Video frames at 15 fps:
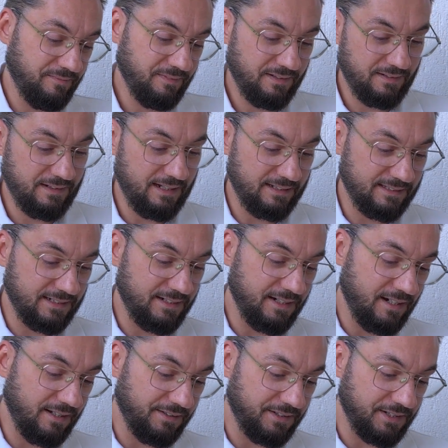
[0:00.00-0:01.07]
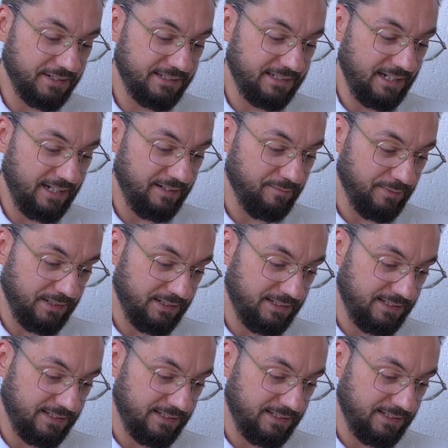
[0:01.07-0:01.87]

and that's an understatement.